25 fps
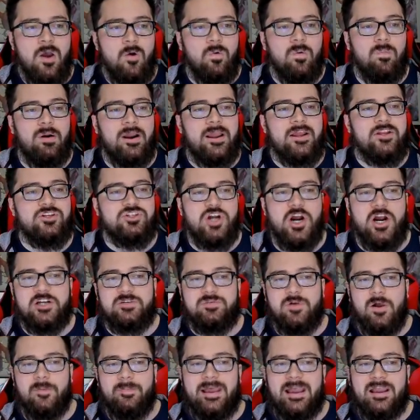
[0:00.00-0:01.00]
We're bringing
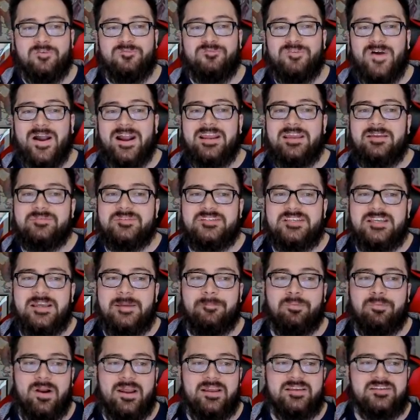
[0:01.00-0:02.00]
Charge Belt back, Fight
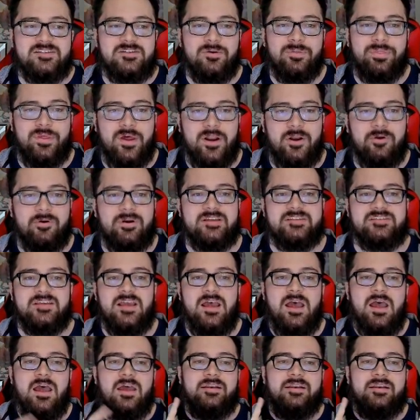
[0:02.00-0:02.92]
EMZ, Prankster, Thundurus,